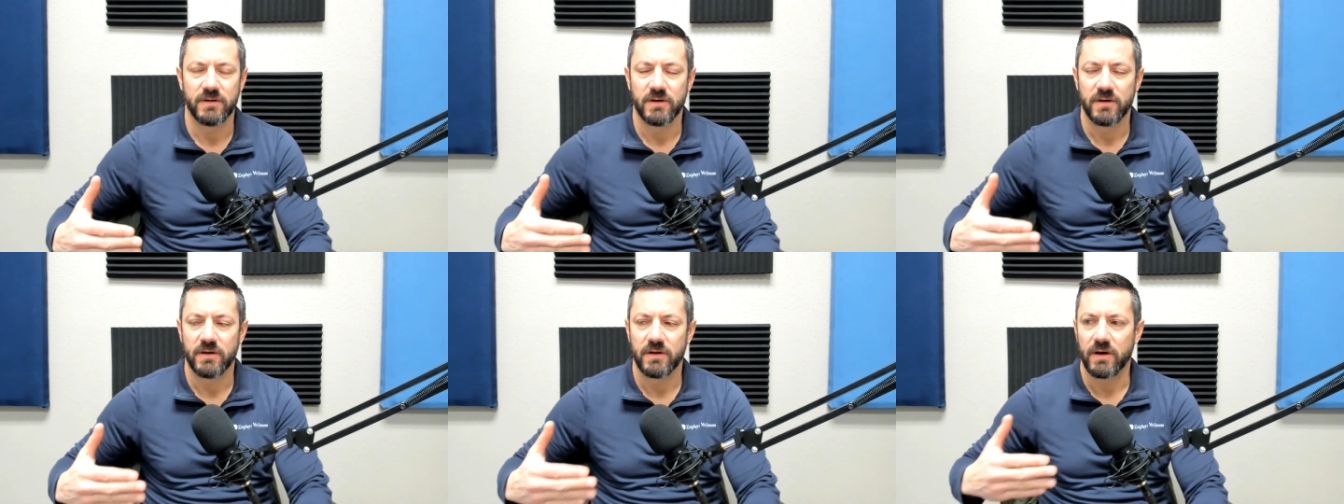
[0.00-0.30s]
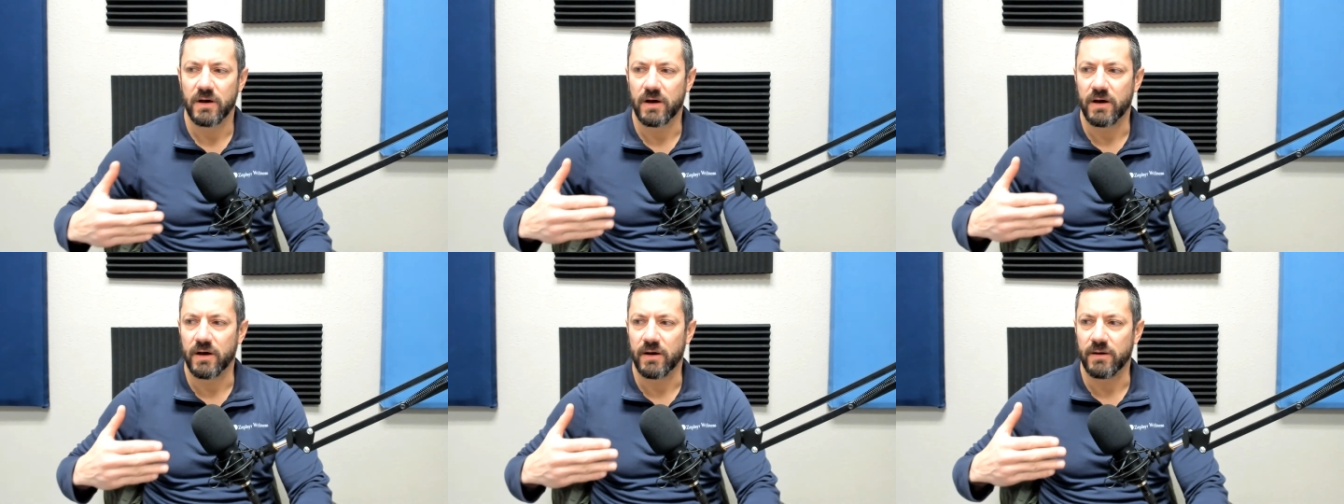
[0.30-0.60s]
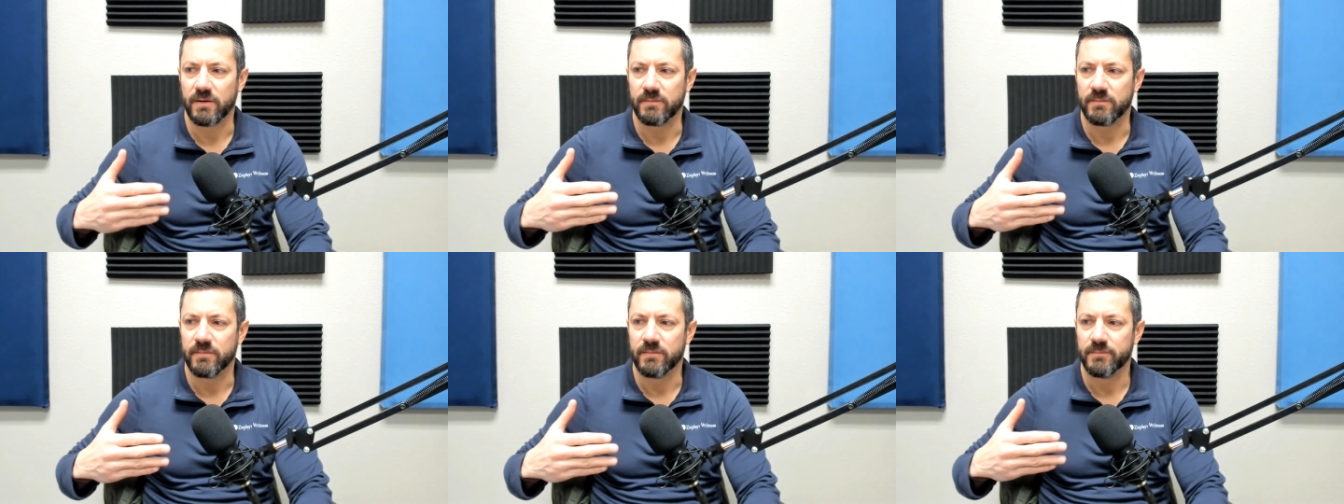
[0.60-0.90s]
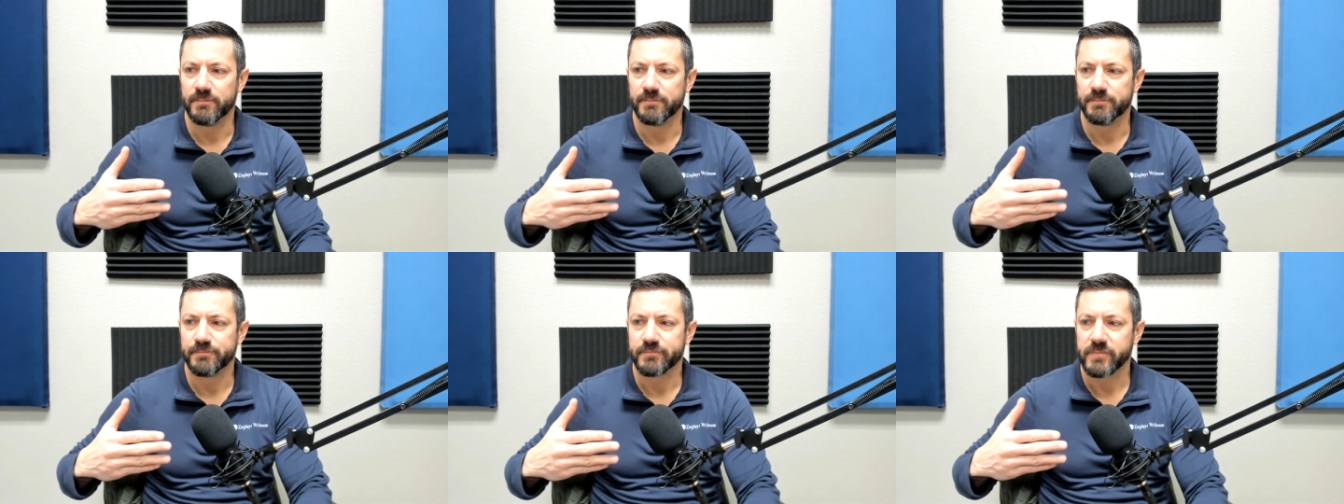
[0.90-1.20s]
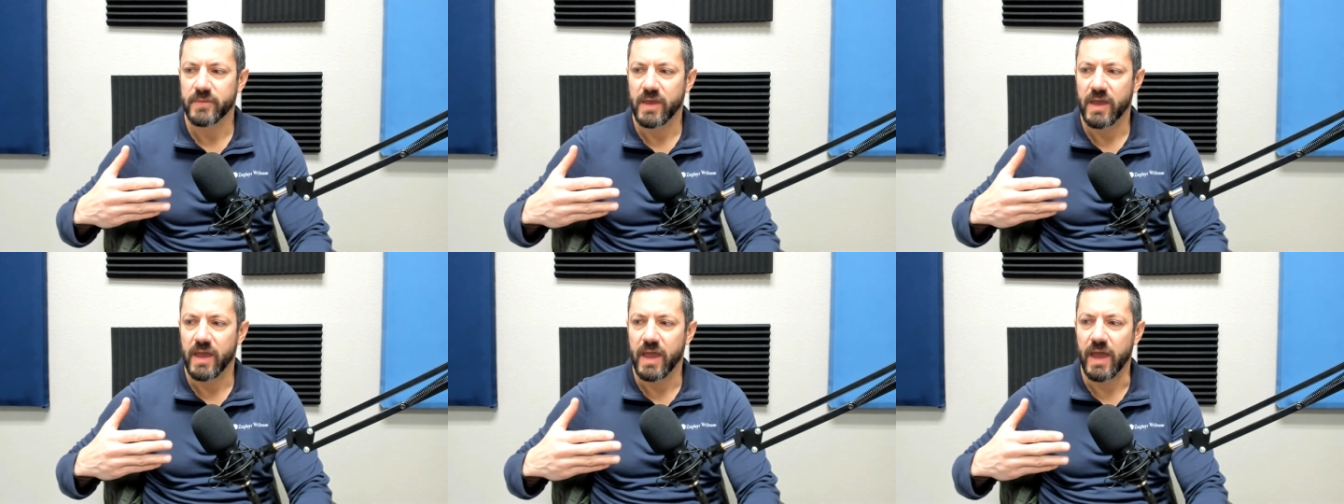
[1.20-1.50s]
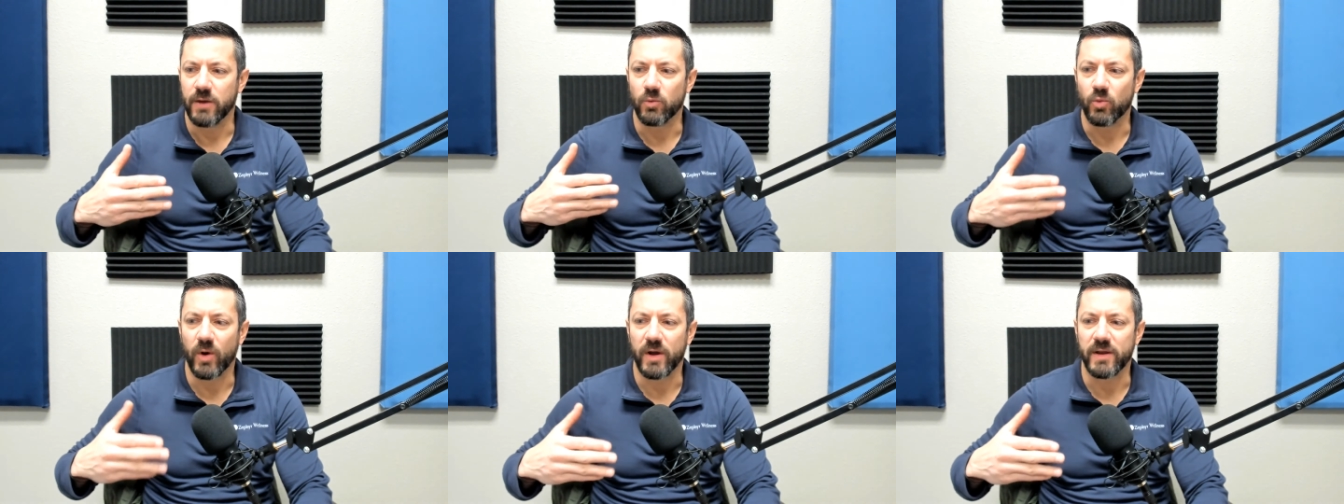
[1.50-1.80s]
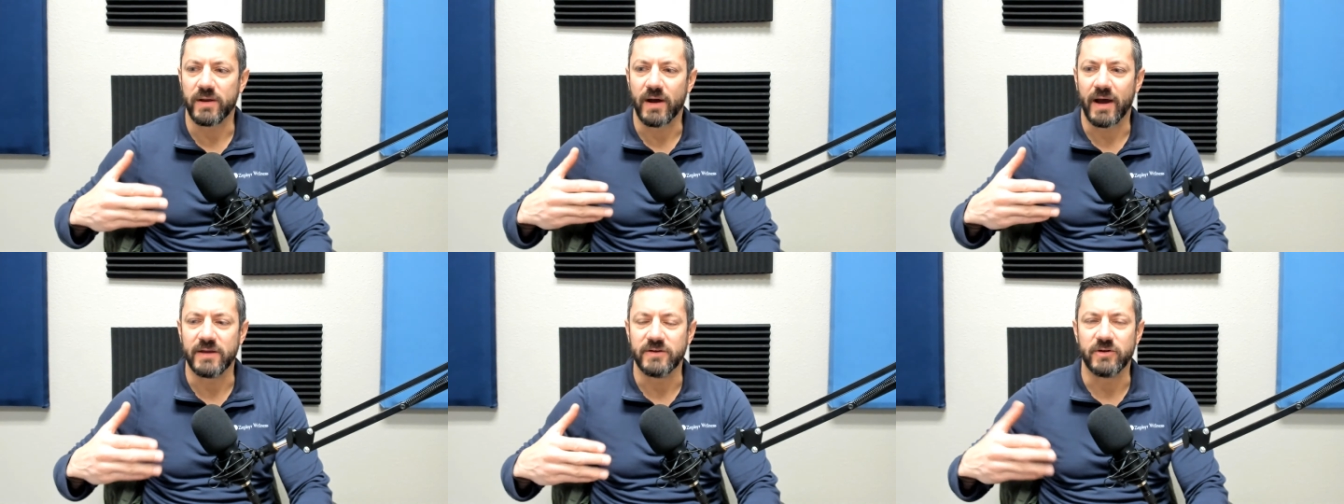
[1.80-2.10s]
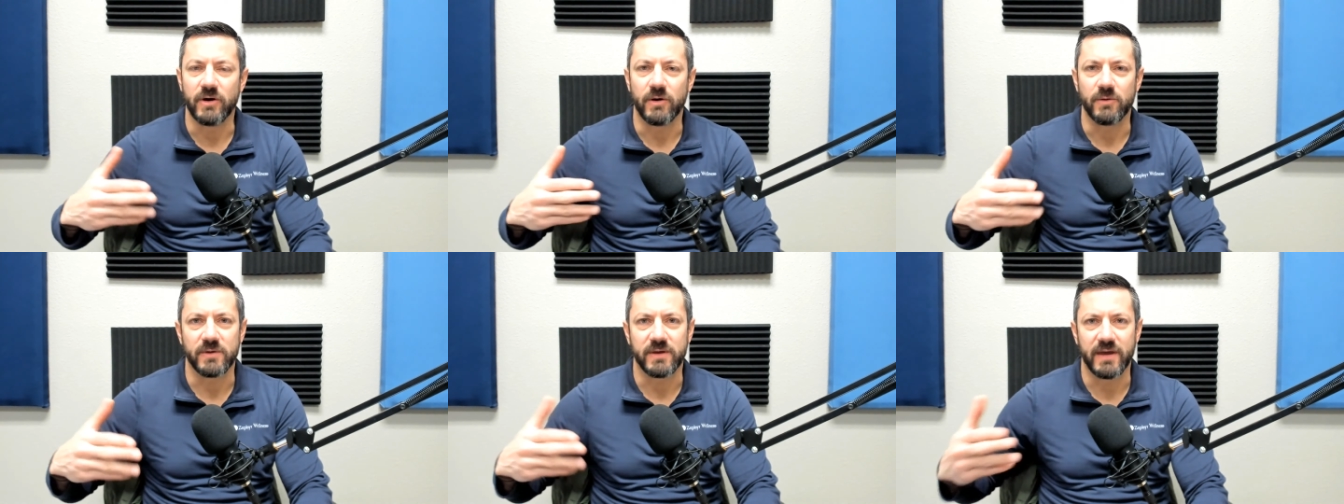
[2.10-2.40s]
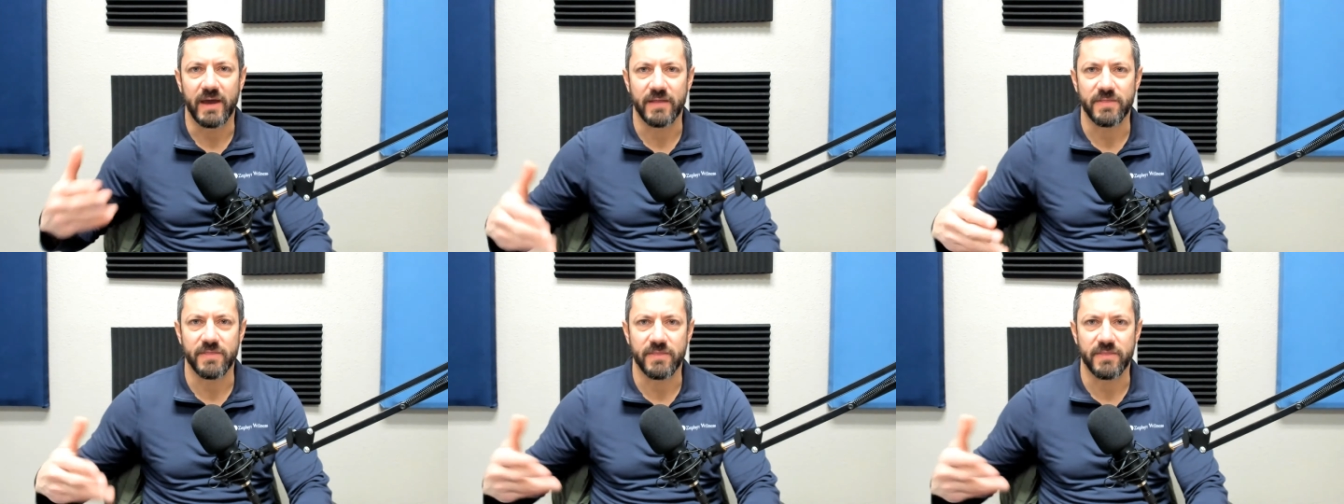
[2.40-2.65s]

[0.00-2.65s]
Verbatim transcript: Um, and when I don't get